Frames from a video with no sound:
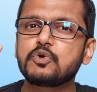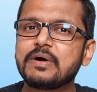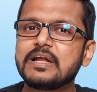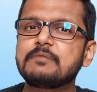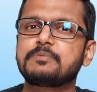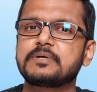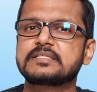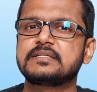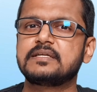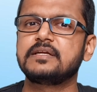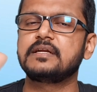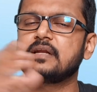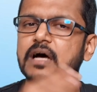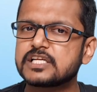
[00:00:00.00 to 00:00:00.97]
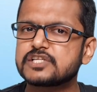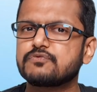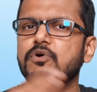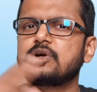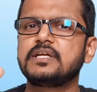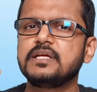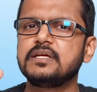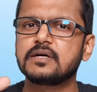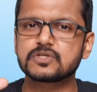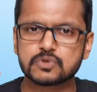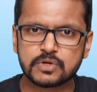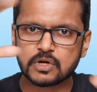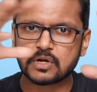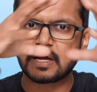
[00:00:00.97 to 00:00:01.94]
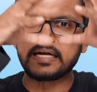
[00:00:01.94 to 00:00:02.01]
12% in last 40 years
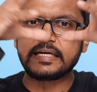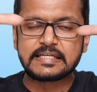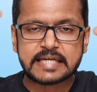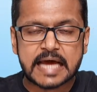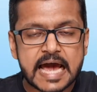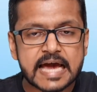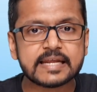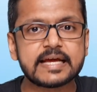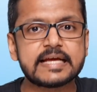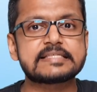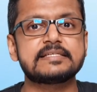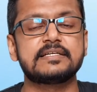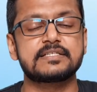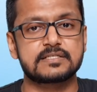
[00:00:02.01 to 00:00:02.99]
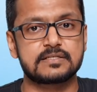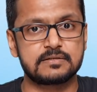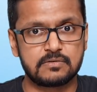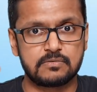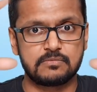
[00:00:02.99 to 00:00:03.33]
on your entire assets